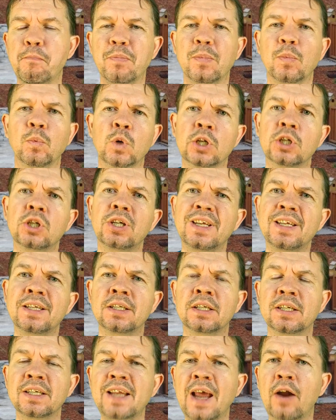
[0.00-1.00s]
which
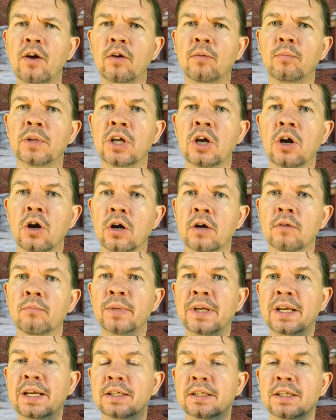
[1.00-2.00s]
isn't terribly hard
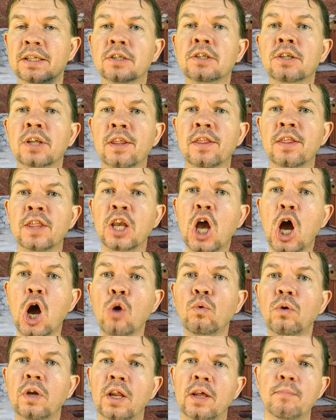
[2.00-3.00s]
because it's the
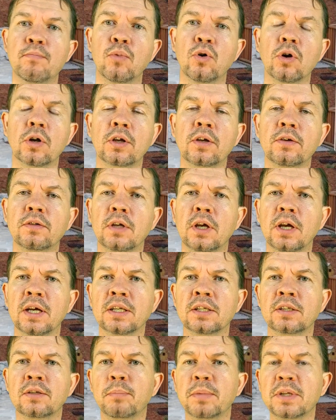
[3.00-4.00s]
only book
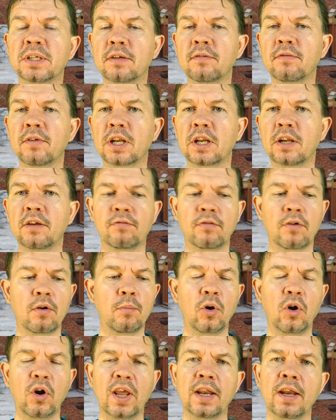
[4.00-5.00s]
specifically for
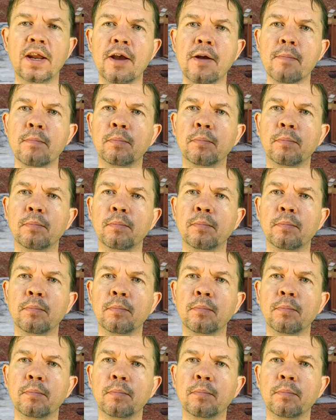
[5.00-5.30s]
marin.